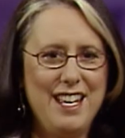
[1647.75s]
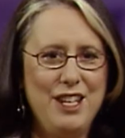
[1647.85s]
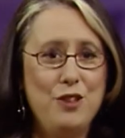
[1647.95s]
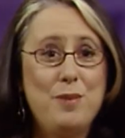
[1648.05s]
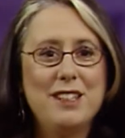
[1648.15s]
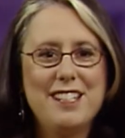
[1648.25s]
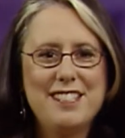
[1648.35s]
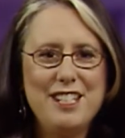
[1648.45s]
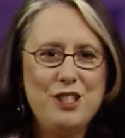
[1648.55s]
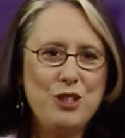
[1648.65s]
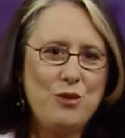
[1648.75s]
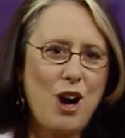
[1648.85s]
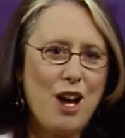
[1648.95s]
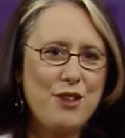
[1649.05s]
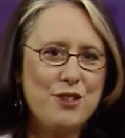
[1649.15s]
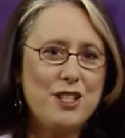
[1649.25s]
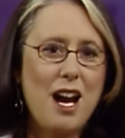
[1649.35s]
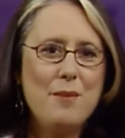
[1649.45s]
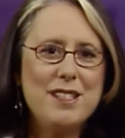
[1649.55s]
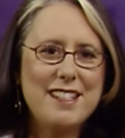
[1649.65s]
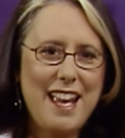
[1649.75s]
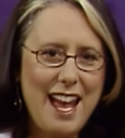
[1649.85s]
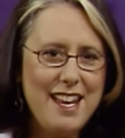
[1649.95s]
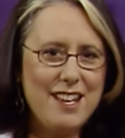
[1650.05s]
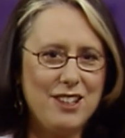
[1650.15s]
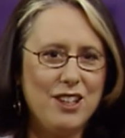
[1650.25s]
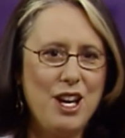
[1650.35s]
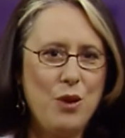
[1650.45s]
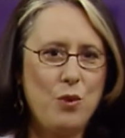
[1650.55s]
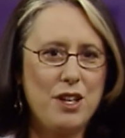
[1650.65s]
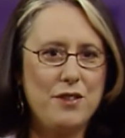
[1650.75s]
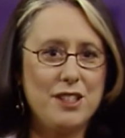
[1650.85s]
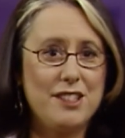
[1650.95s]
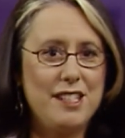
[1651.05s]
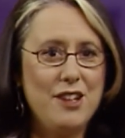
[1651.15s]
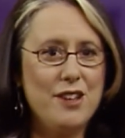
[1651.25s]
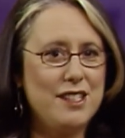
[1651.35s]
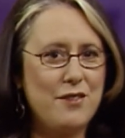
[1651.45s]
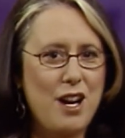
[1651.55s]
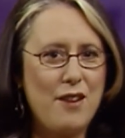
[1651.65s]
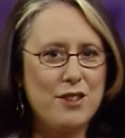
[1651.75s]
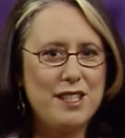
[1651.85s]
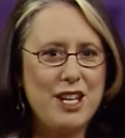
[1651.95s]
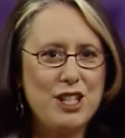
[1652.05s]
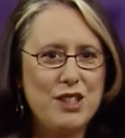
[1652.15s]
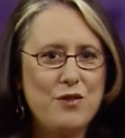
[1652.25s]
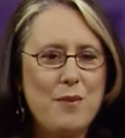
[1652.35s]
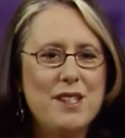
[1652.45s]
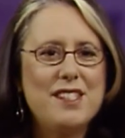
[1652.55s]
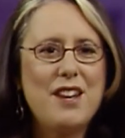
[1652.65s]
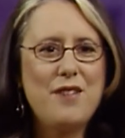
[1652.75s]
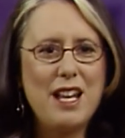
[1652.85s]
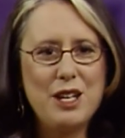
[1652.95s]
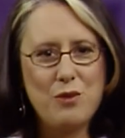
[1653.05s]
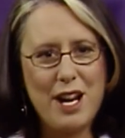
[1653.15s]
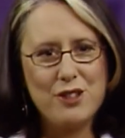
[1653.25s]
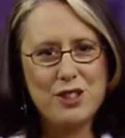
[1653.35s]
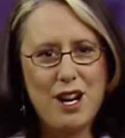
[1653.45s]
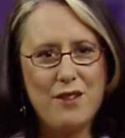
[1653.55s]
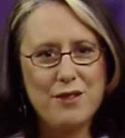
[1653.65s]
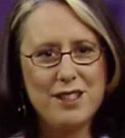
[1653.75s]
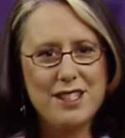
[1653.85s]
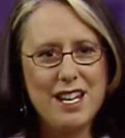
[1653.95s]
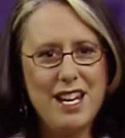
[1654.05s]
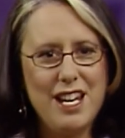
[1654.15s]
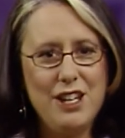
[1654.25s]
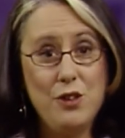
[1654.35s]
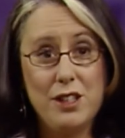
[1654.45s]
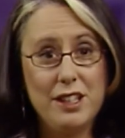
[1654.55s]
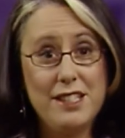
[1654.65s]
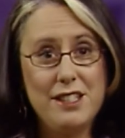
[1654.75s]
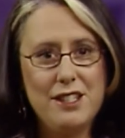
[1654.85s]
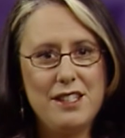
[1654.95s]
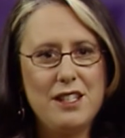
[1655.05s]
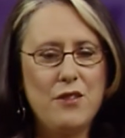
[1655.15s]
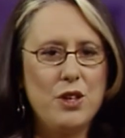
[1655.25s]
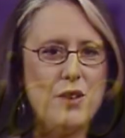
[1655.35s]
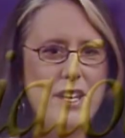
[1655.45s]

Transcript: You've been listening to author Thomas Cahill, one of a series of conversations from the Sun Valley Writers Conference. You can listen to this interview